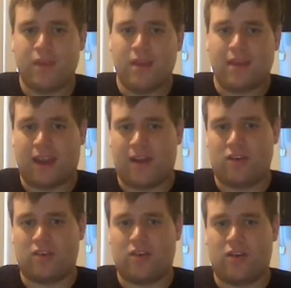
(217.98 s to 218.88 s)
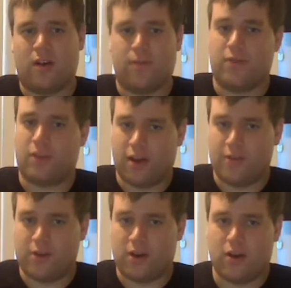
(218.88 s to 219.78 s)
character of the
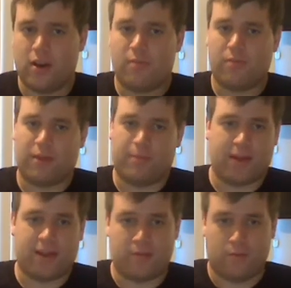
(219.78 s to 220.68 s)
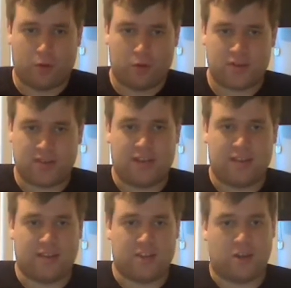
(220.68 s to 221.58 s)
governor, played by David Morrissey
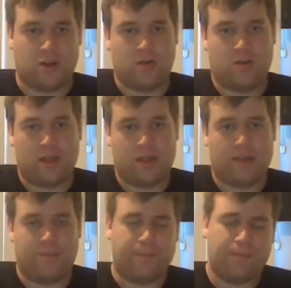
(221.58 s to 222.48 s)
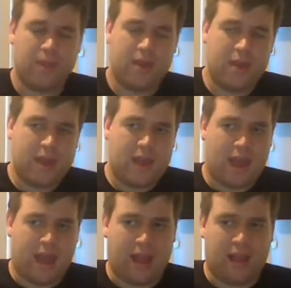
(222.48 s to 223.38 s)
in the show.
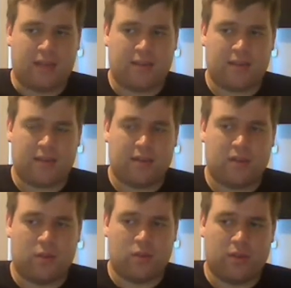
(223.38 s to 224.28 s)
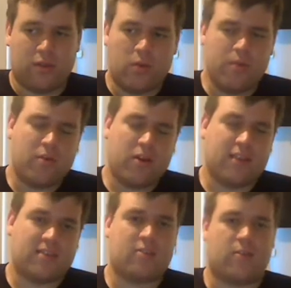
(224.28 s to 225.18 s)
And now Woodbury
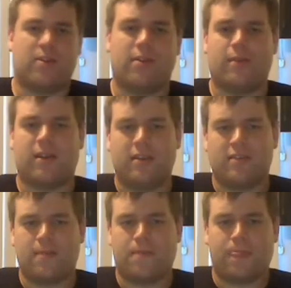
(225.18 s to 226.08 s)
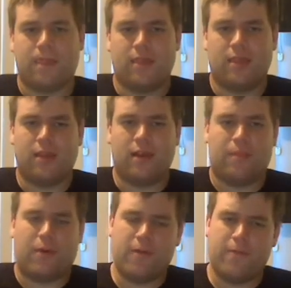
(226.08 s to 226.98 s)
is interesting because
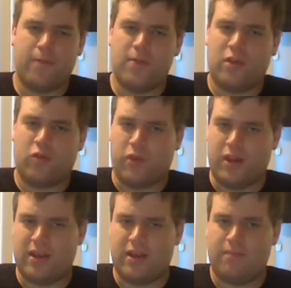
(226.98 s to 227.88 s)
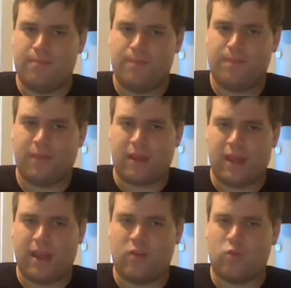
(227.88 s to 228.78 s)
apart from the arena
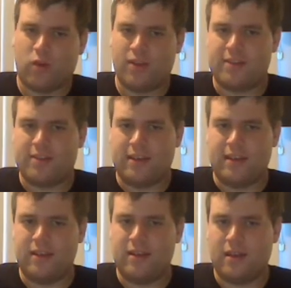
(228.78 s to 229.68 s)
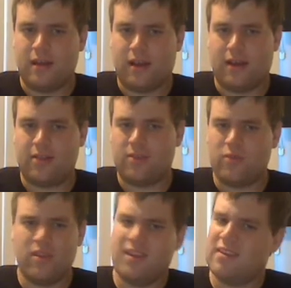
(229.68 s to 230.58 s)
and one scene, there
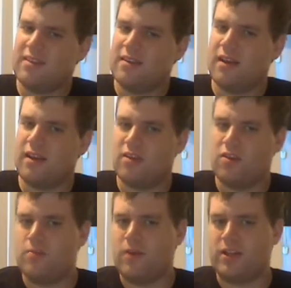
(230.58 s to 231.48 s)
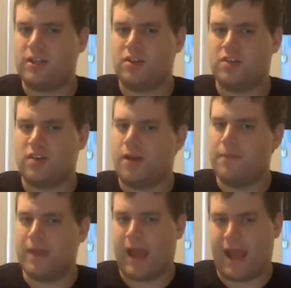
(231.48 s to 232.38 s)
really isn't too much
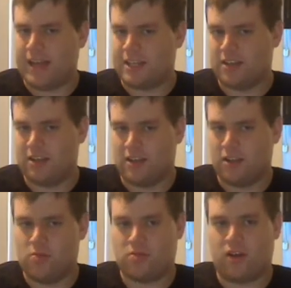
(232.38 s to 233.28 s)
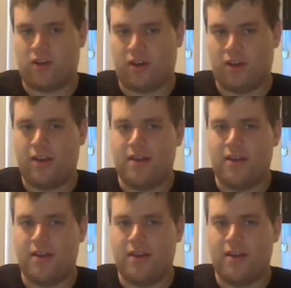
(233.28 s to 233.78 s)
zombie action that goes on